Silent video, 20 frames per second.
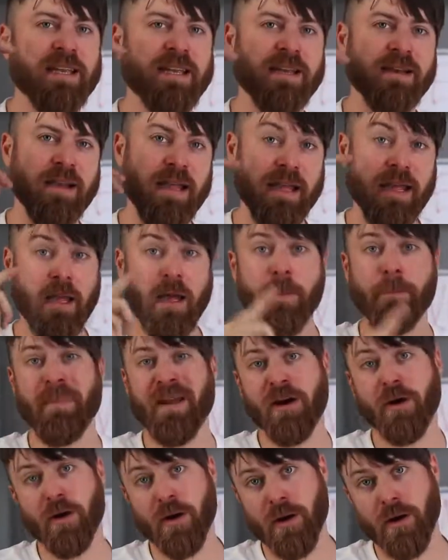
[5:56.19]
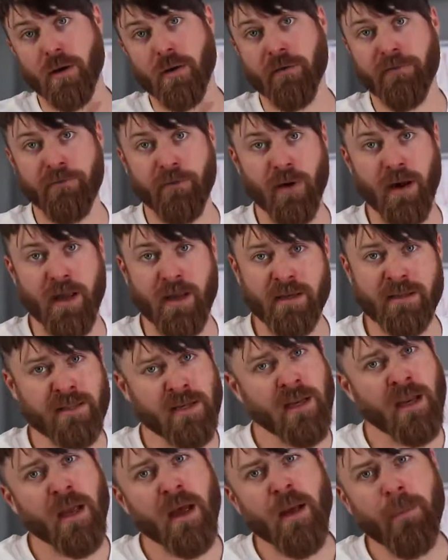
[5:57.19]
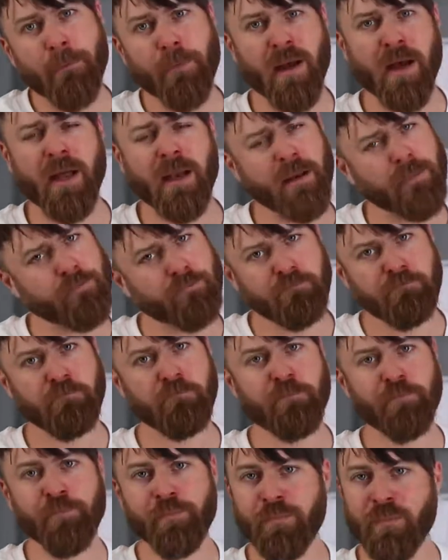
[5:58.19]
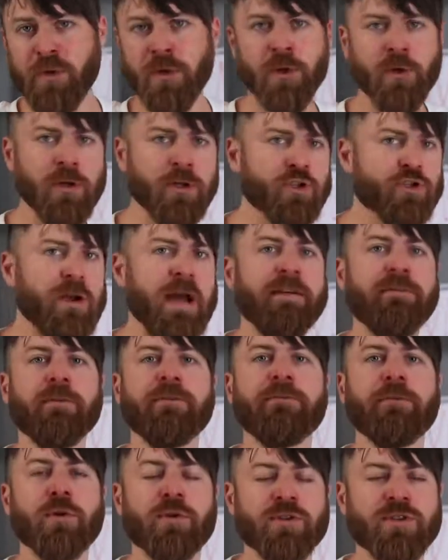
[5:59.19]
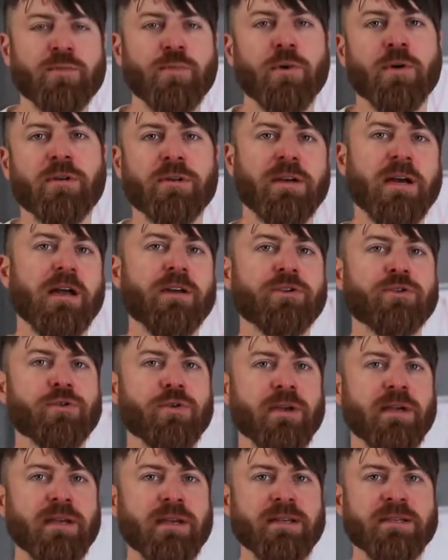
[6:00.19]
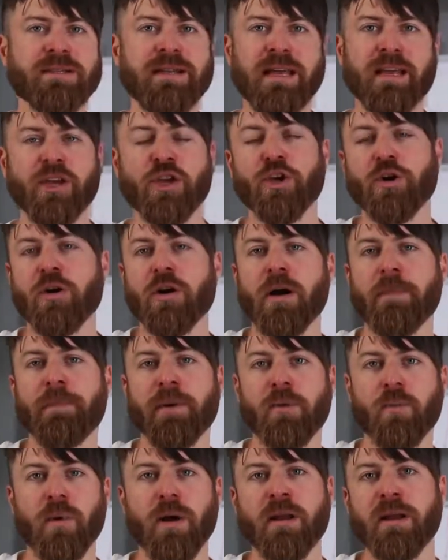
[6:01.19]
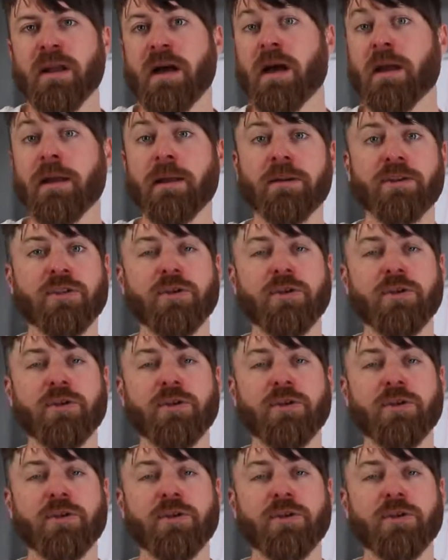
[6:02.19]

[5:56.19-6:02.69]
in like America or France, but you could travel first world countries like Europe and whatnot on